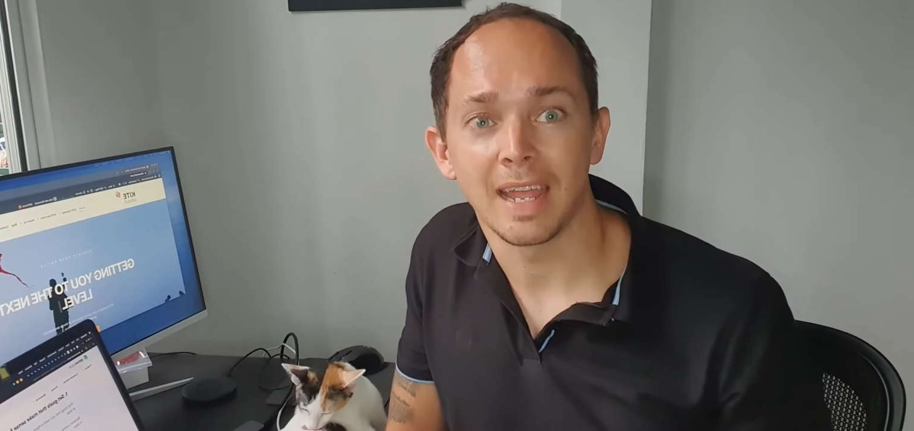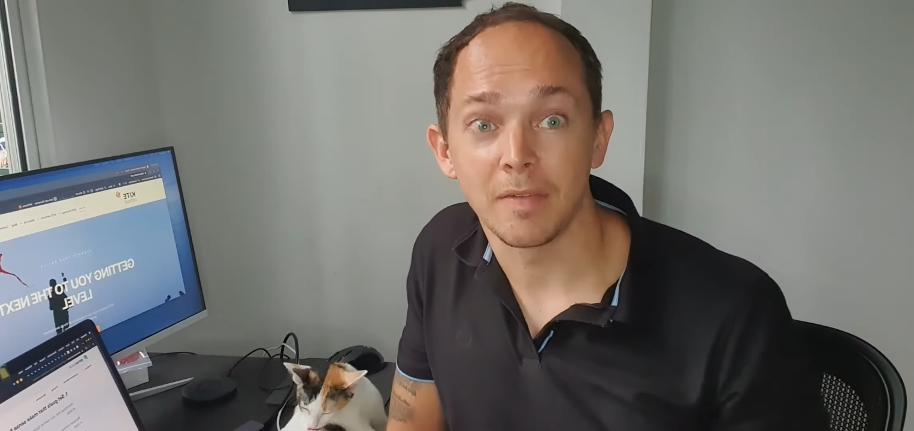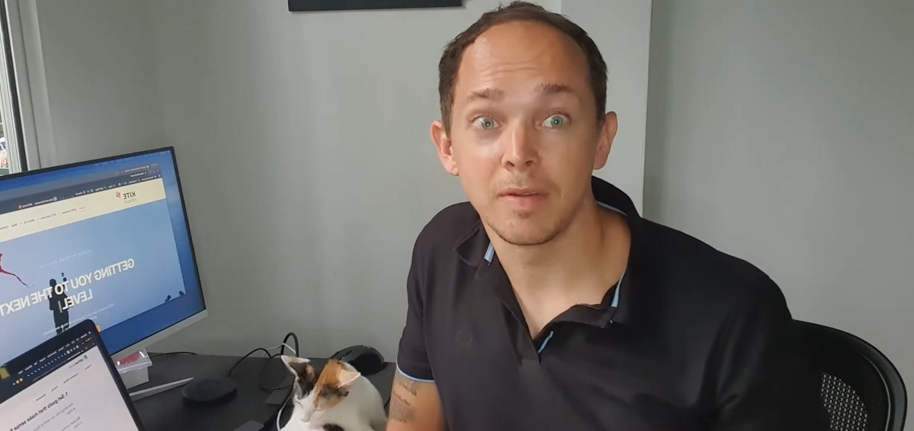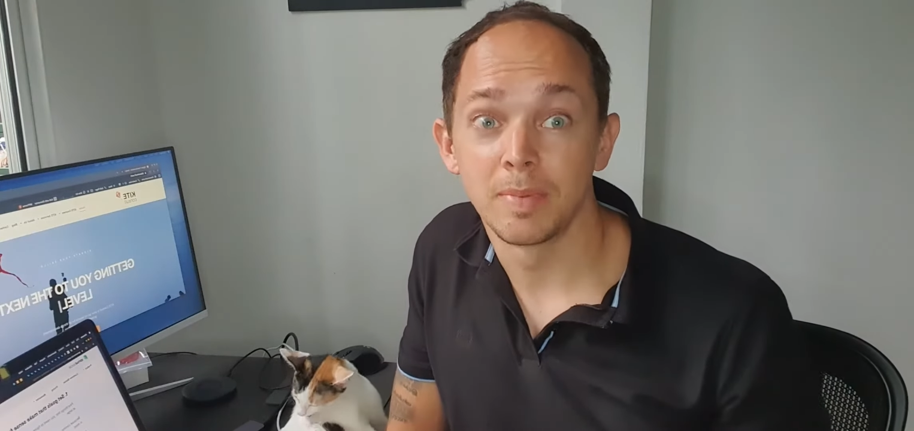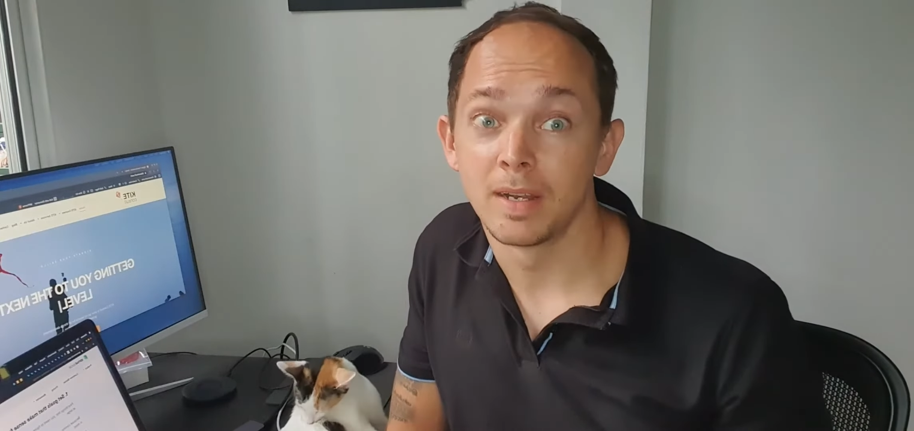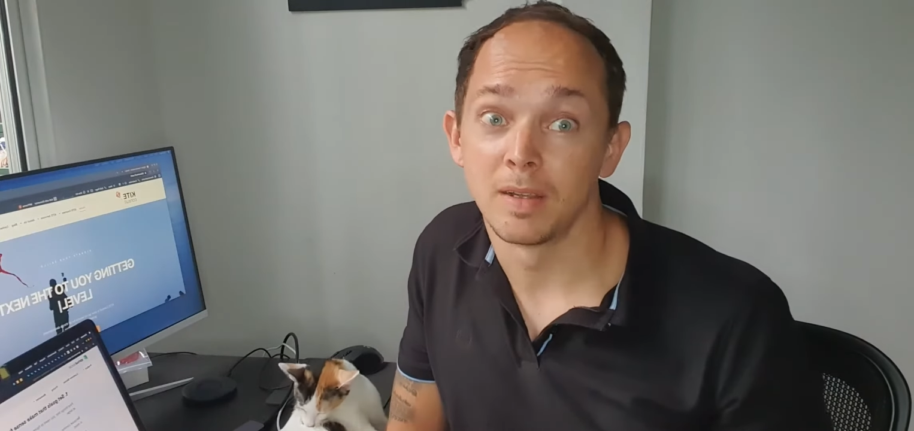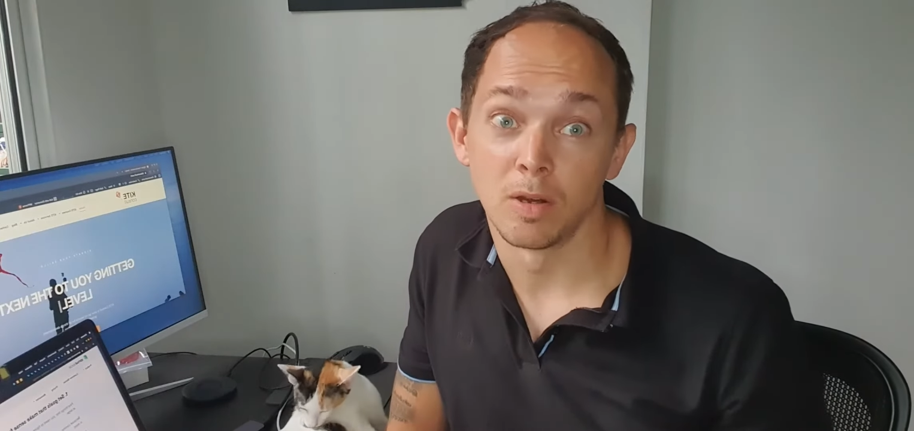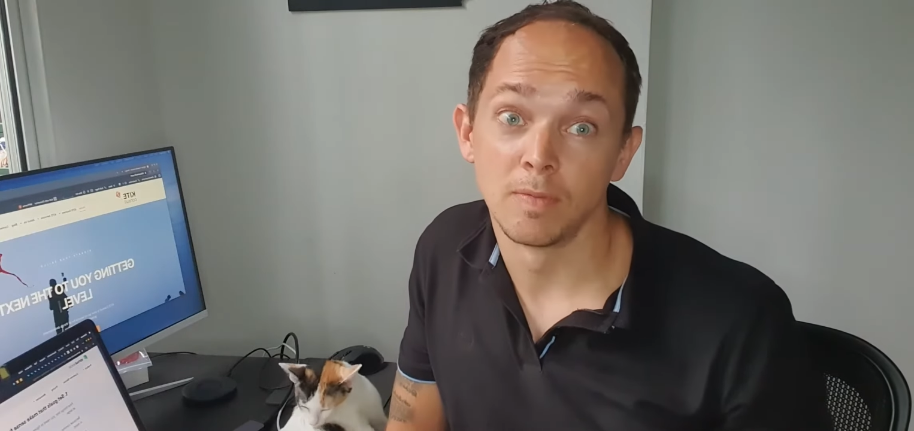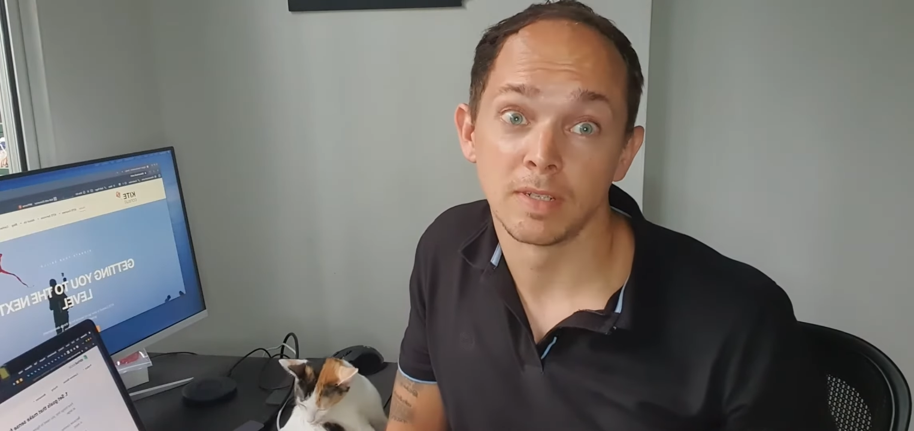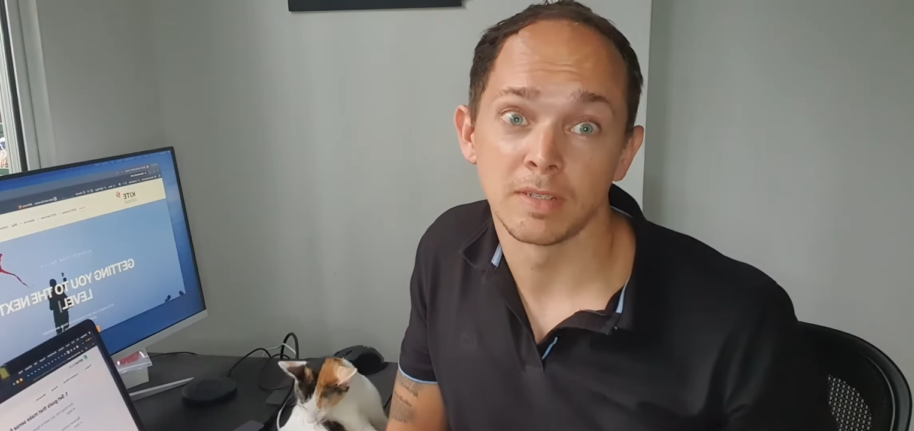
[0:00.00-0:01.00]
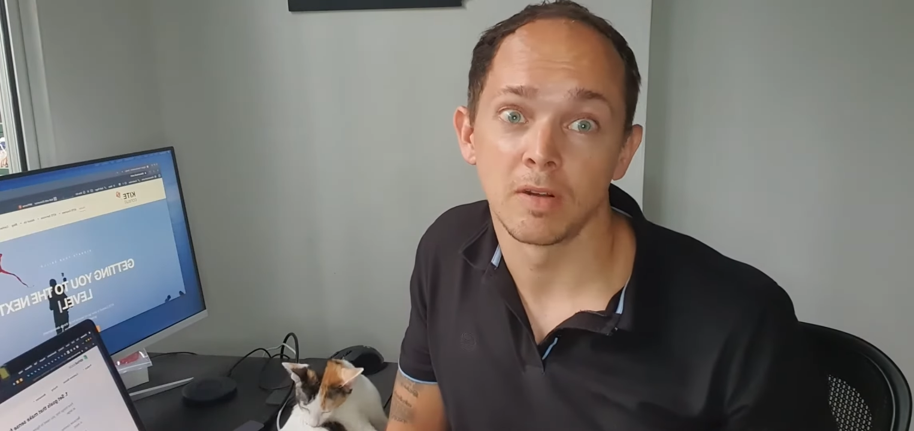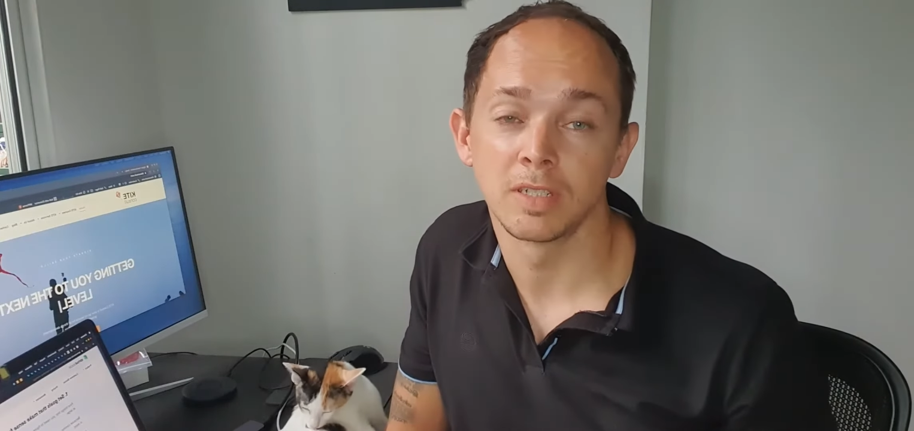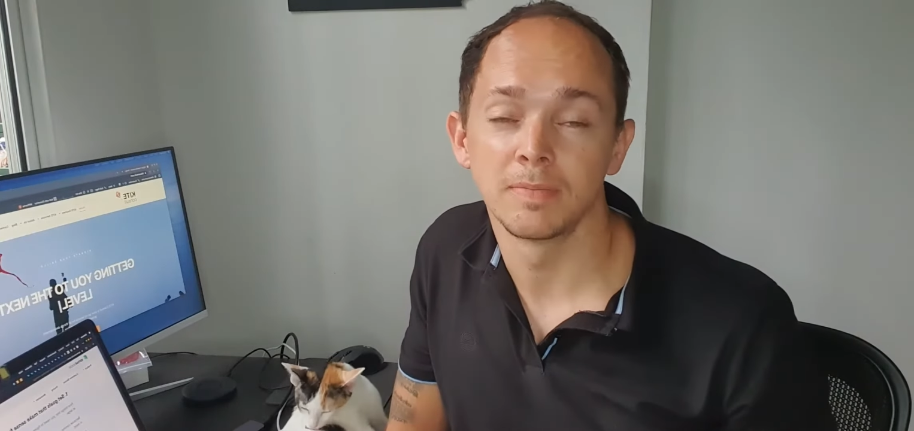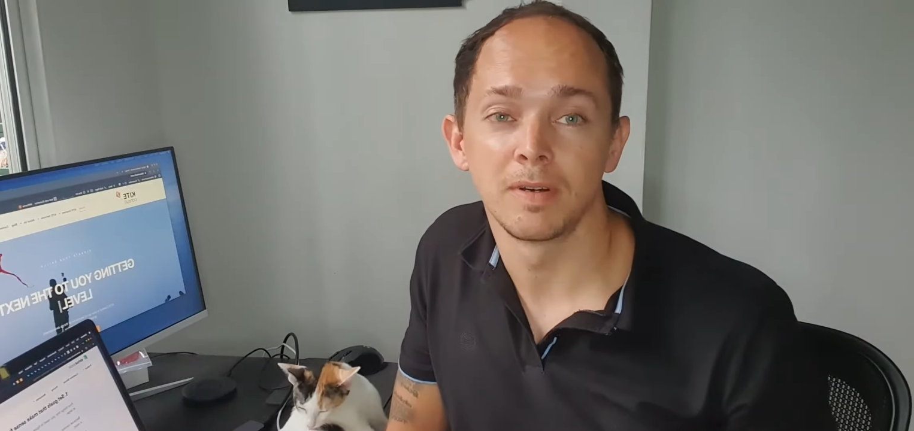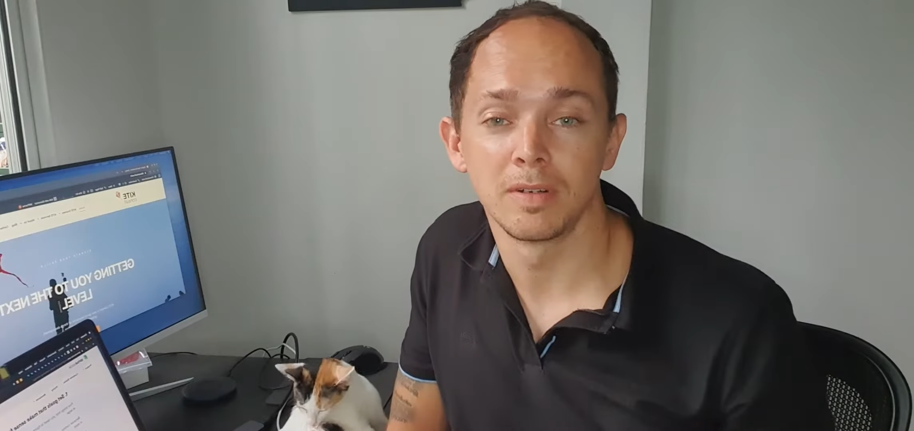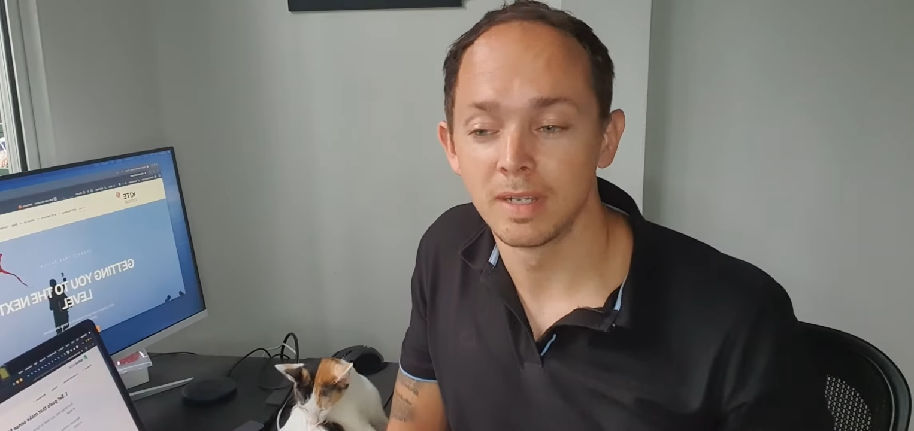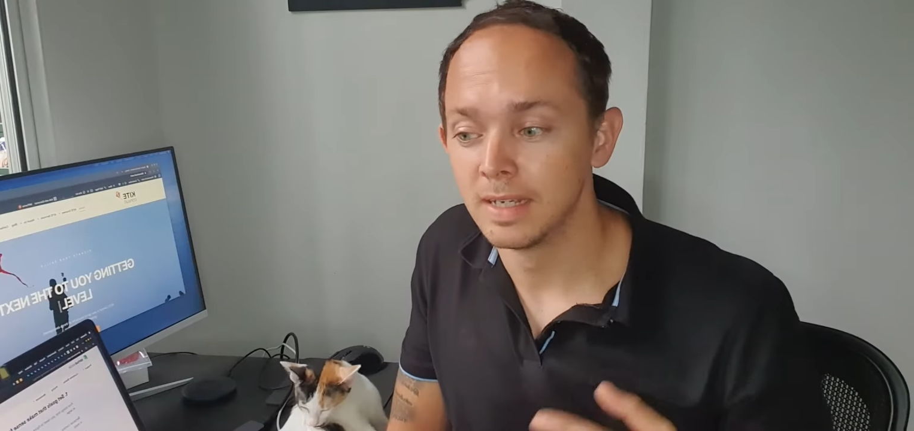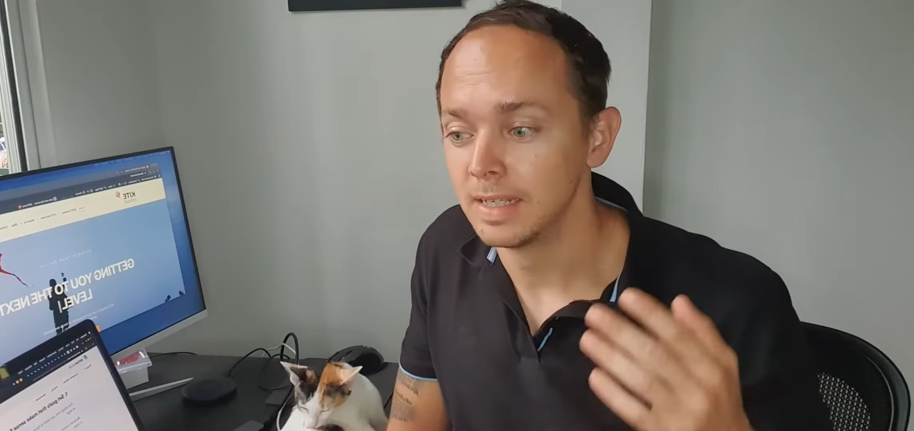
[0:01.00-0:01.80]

everybody always talks about,